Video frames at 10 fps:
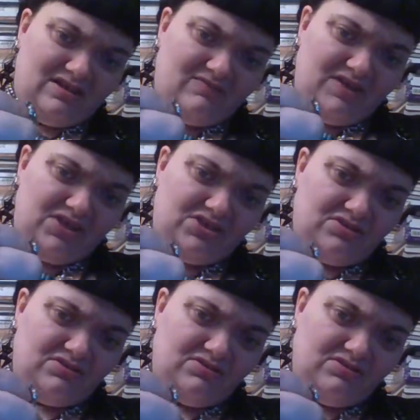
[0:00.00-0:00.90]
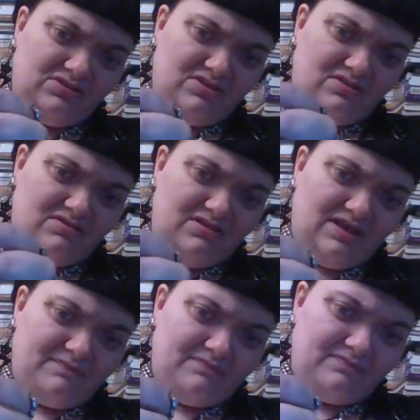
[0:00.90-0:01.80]
adventure, so
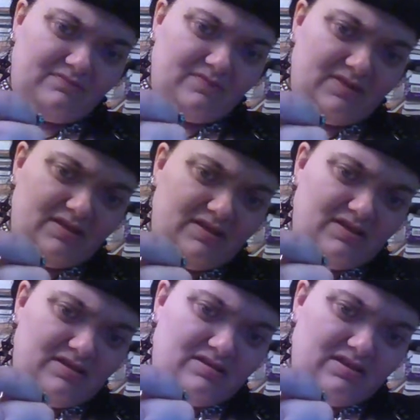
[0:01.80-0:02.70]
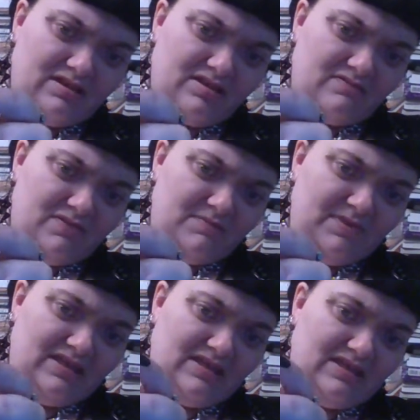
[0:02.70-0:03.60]
yeah, that will
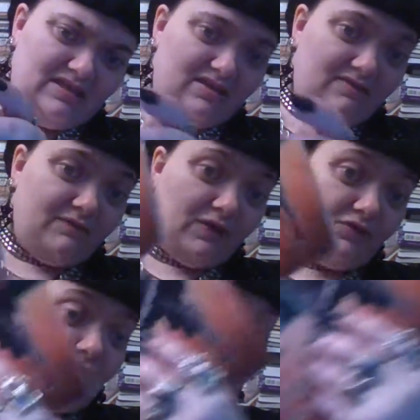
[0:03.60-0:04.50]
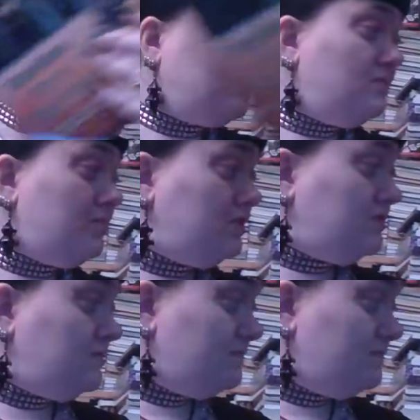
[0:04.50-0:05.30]
be fun to run at some point.